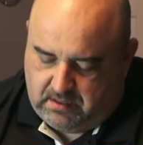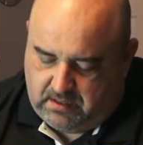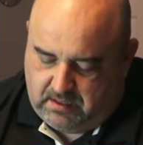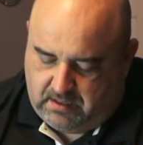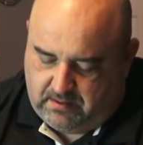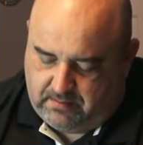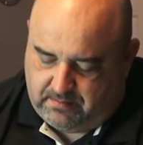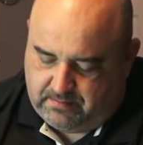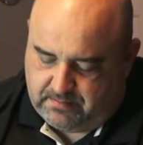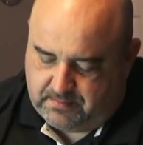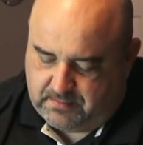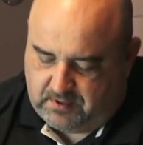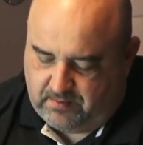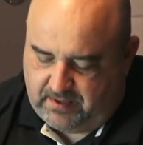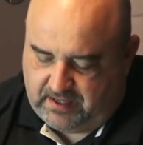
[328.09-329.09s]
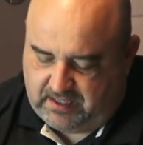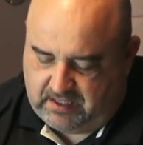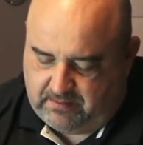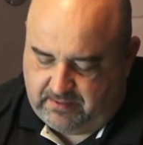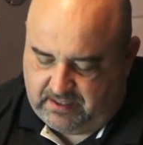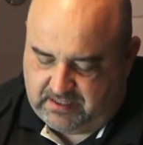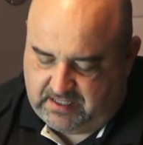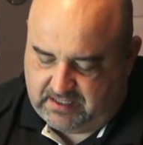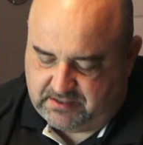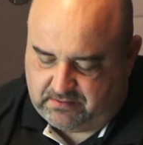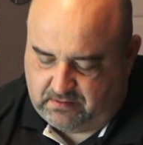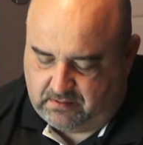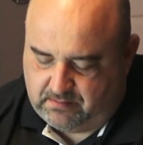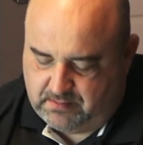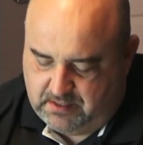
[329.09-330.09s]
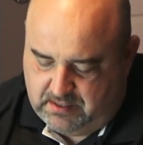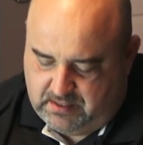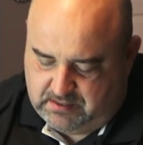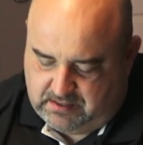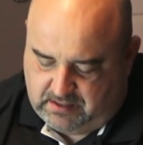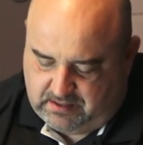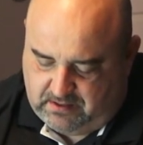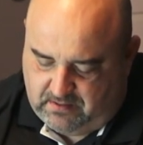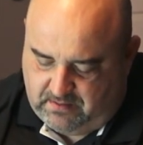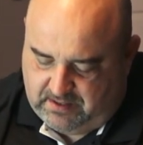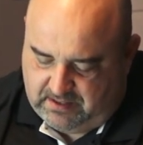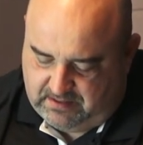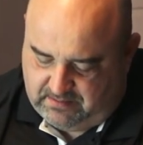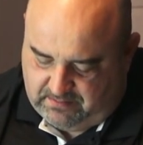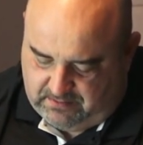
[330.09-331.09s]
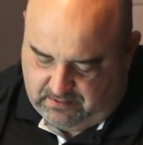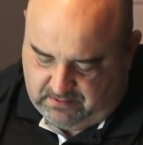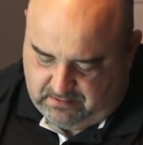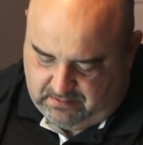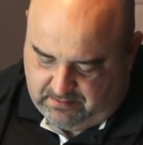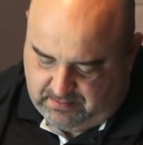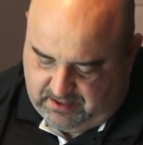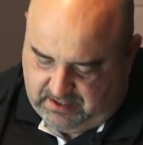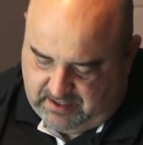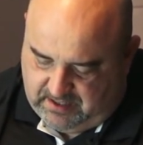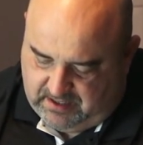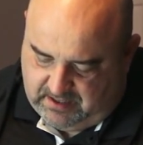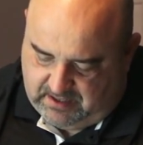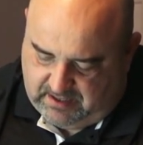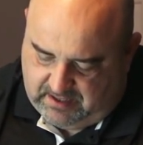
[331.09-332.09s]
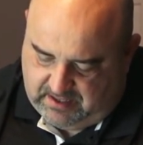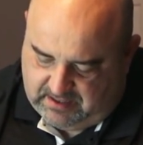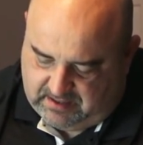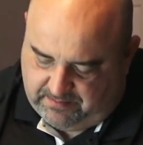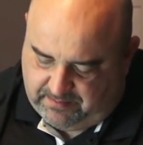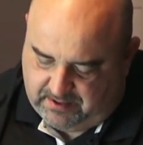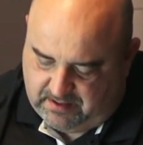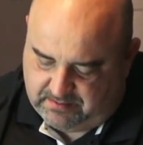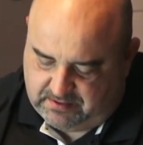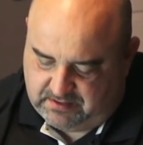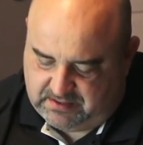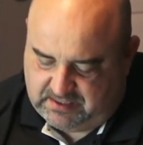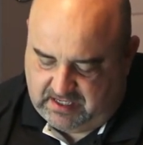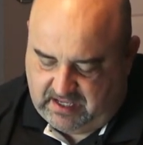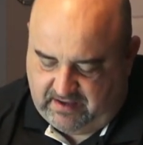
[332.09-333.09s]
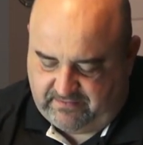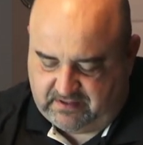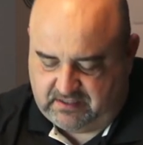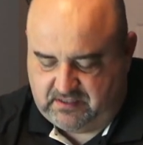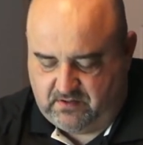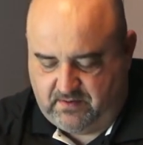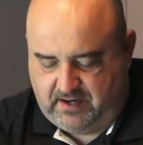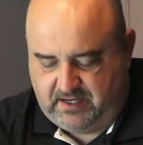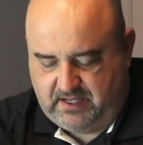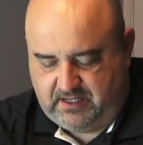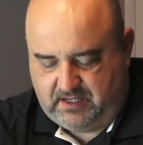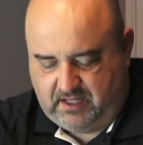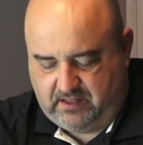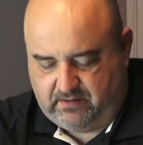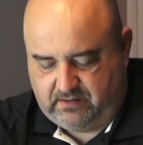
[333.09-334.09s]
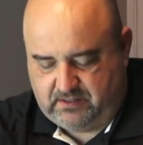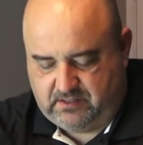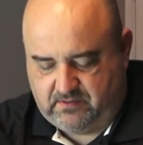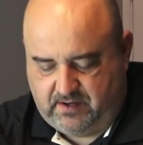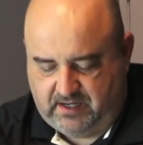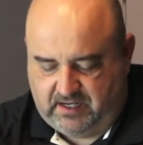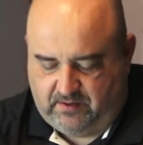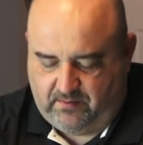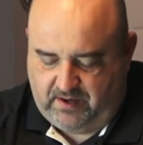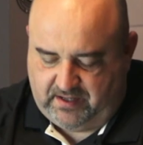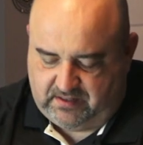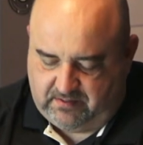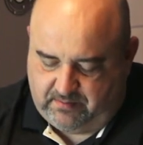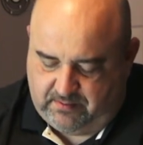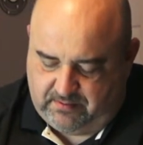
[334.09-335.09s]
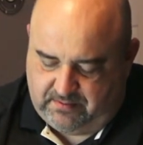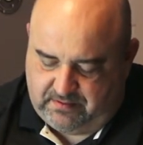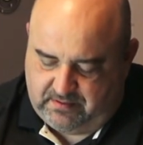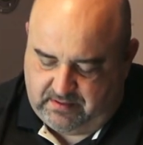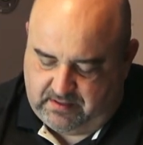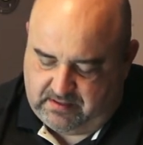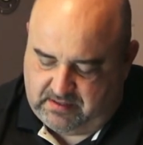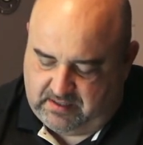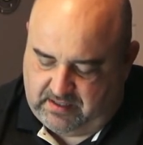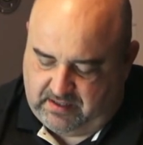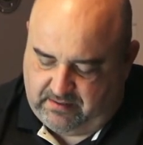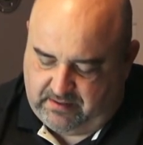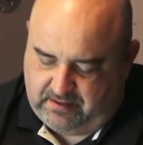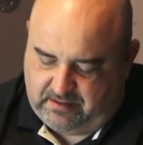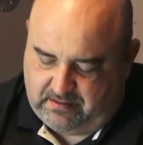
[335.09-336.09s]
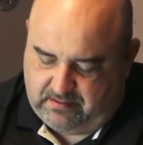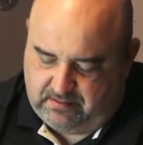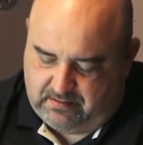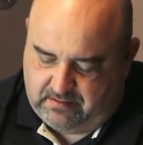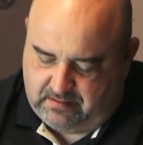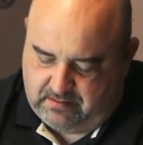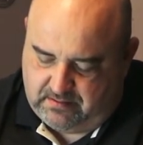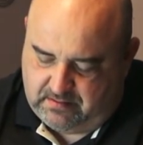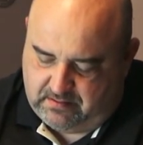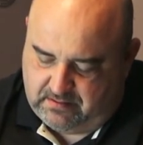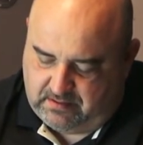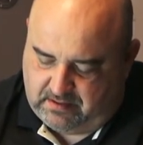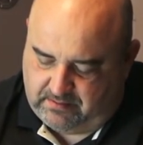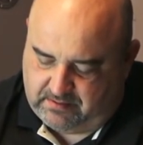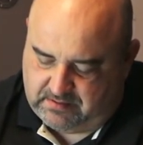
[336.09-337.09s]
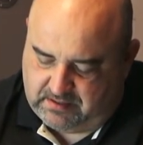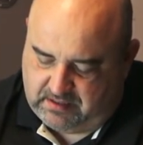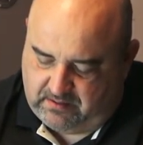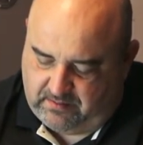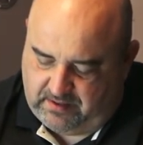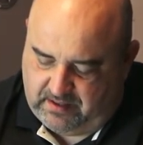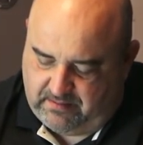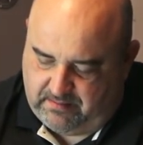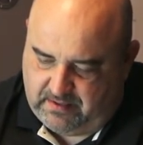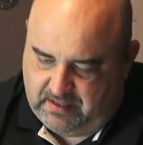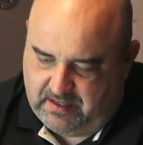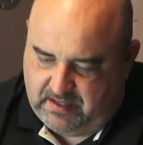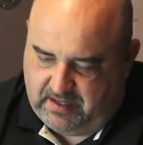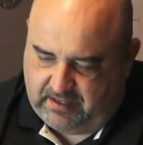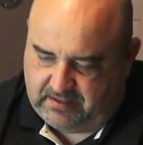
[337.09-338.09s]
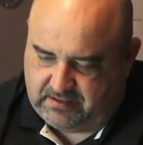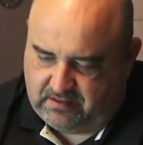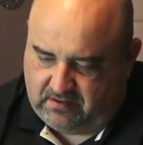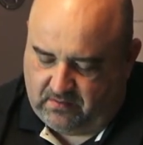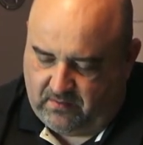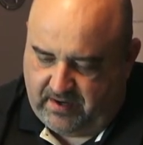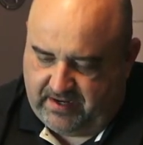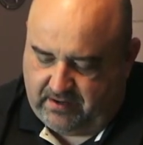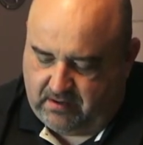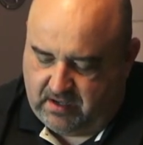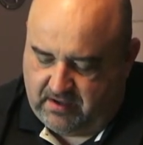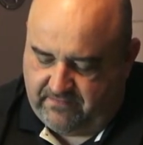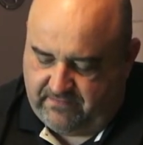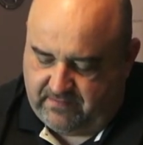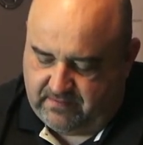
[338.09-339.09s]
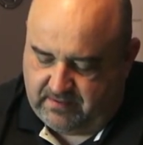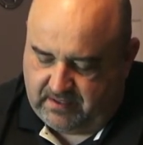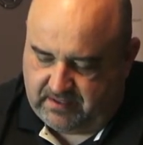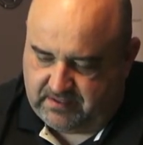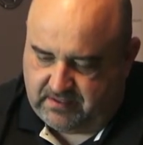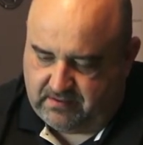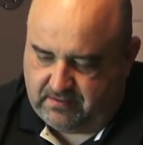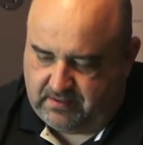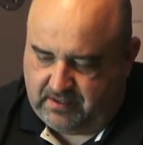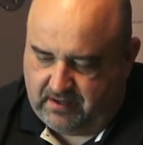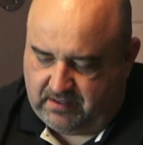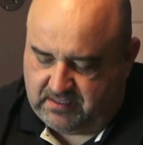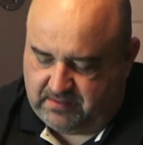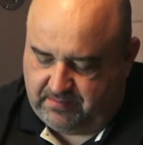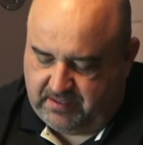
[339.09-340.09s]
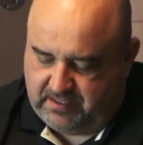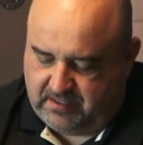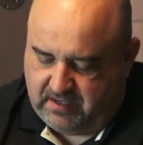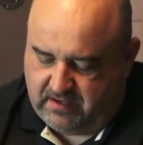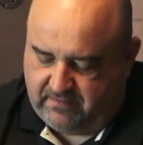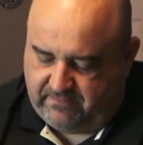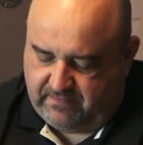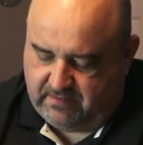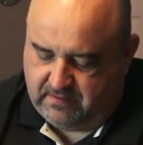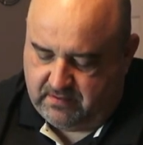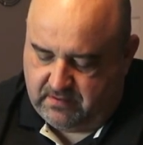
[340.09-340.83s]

um, go back into my test room. So I go into the room and I hit the bulbs. You see I have two I D color and two I D white. They're both, let's see down here, that one's all the way up. You can turn the white off, I can turn the R G B off.